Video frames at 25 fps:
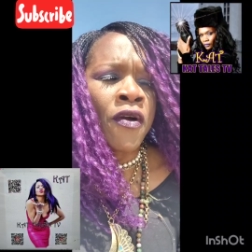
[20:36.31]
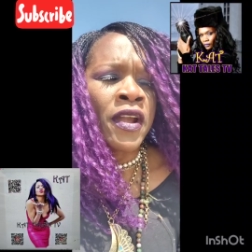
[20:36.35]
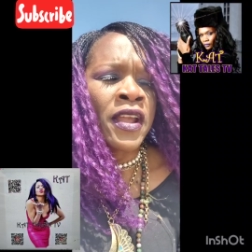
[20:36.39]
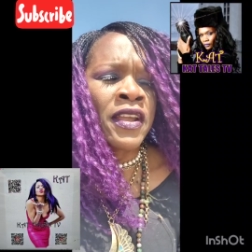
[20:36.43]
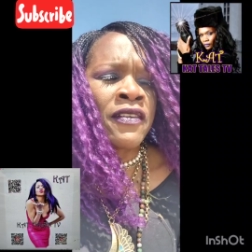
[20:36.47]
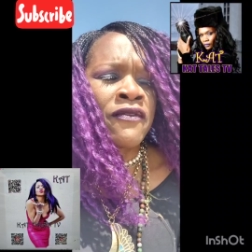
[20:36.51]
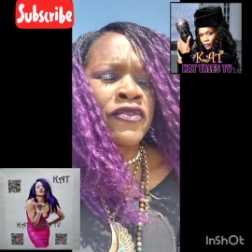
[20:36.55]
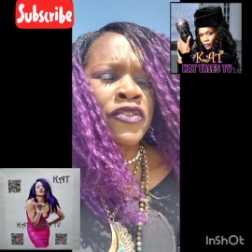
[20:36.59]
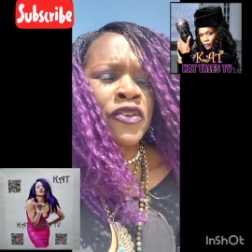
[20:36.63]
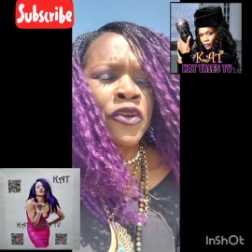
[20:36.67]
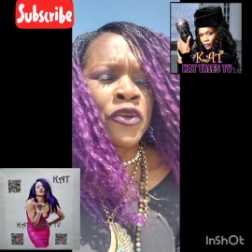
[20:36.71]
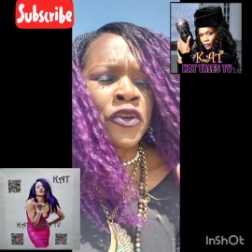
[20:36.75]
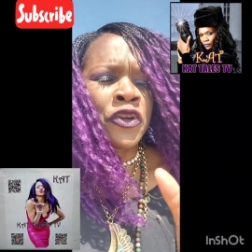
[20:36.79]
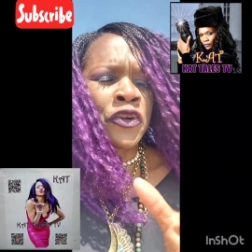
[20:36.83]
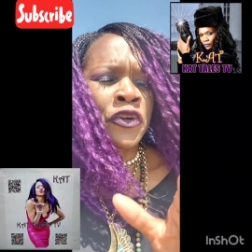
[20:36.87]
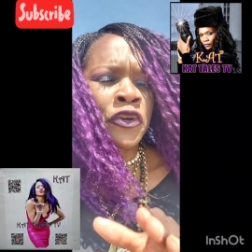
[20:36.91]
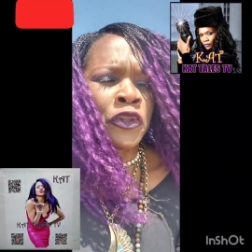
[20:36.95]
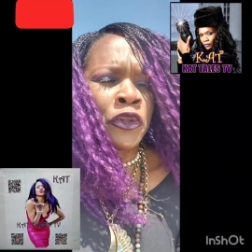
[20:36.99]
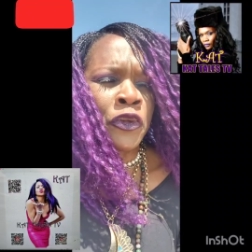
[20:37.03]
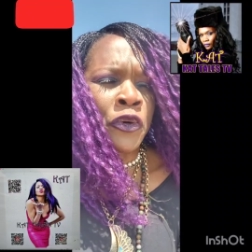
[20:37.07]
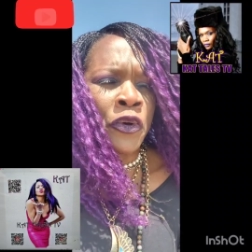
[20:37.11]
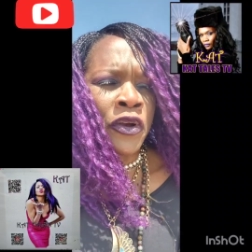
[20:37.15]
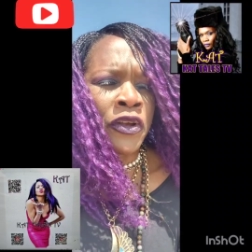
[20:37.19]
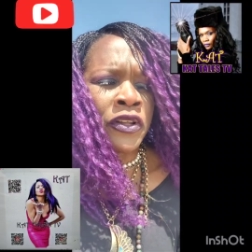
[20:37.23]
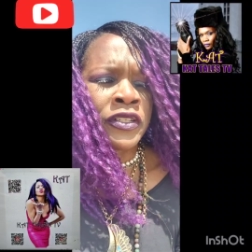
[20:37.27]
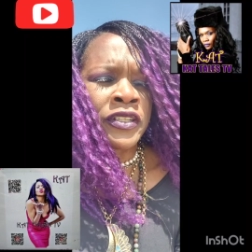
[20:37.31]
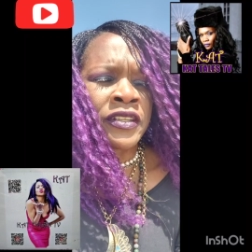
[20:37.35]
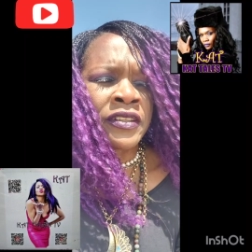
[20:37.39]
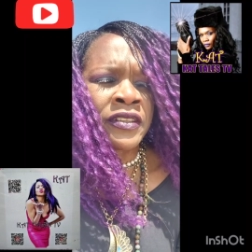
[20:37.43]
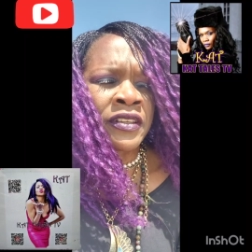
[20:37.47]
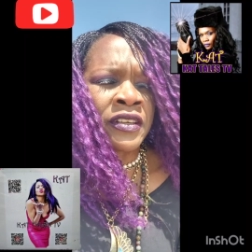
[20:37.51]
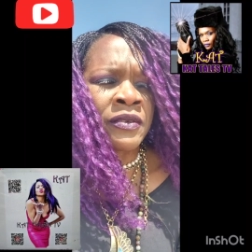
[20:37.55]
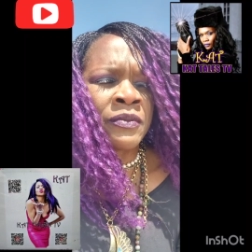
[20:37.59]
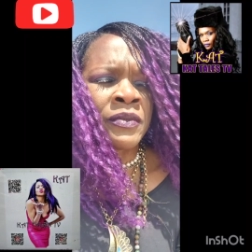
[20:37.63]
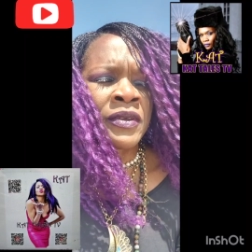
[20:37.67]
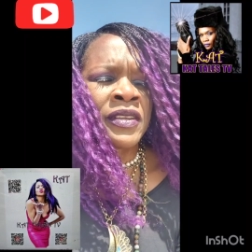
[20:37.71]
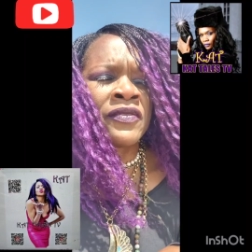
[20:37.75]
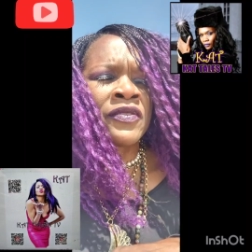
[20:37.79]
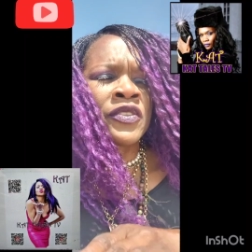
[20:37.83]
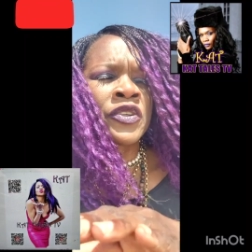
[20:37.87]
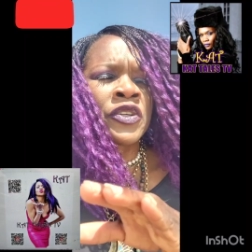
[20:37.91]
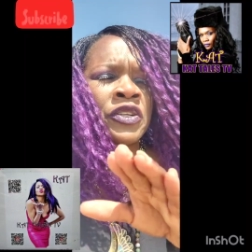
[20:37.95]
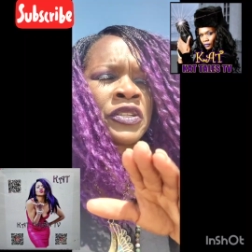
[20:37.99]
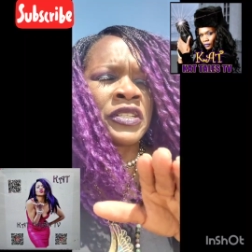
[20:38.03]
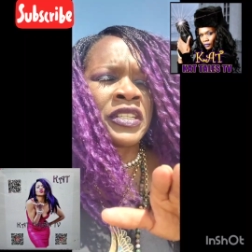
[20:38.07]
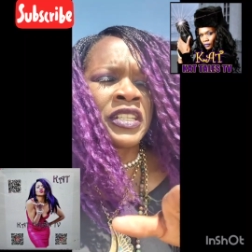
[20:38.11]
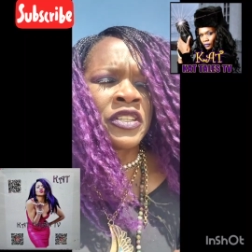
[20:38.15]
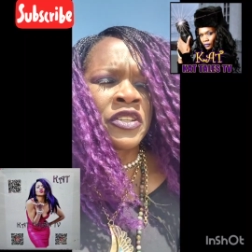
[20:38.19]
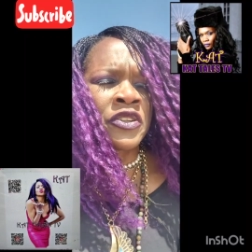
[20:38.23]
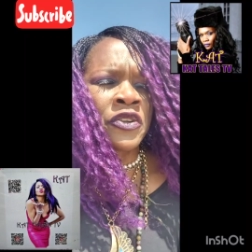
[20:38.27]
even though you're loyal to them, even though
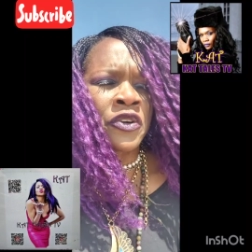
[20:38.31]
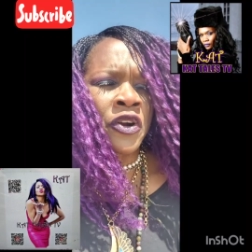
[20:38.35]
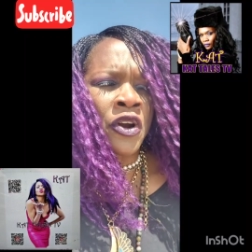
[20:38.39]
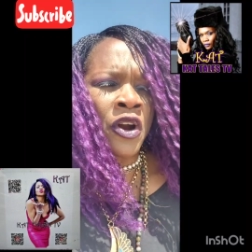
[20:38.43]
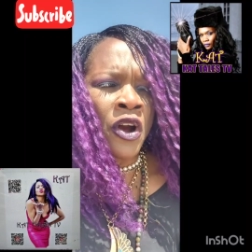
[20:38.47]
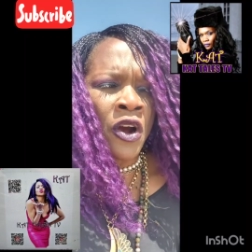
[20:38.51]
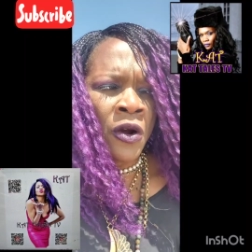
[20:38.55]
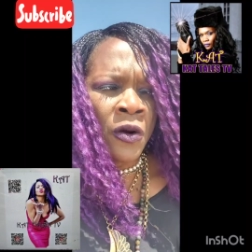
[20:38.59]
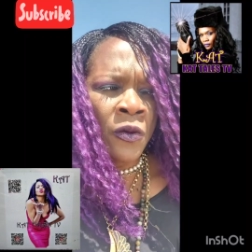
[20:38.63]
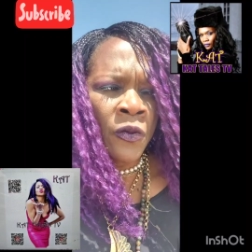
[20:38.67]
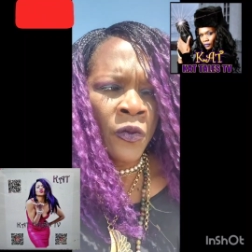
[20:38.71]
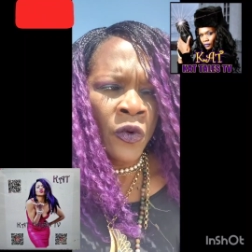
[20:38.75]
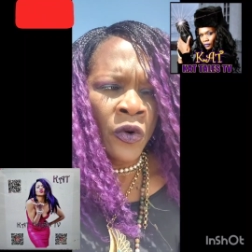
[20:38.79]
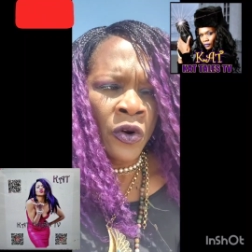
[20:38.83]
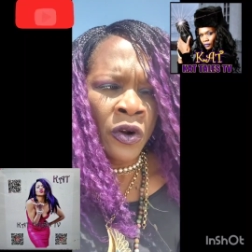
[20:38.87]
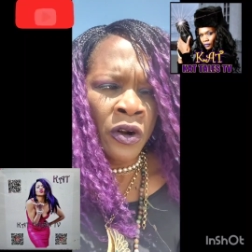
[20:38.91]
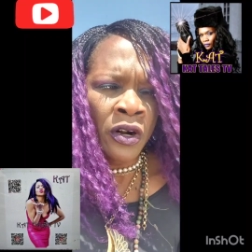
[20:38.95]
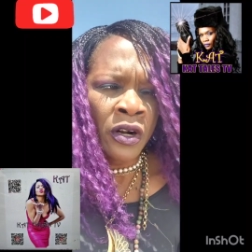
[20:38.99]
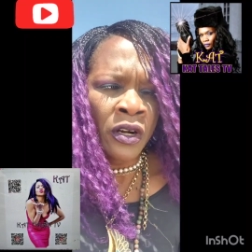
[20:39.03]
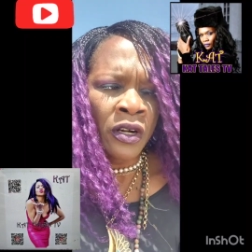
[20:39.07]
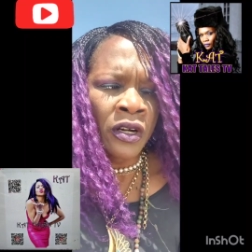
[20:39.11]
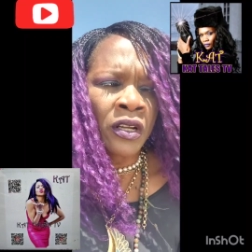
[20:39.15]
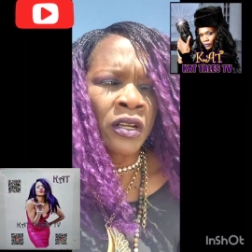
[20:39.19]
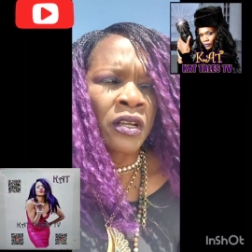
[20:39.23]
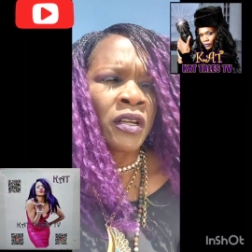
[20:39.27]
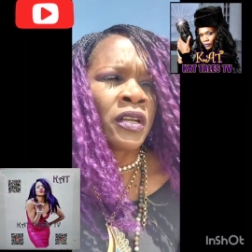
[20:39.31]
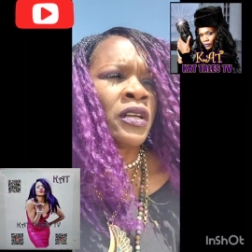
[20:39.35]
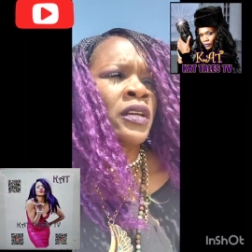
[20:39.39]
you did your homework.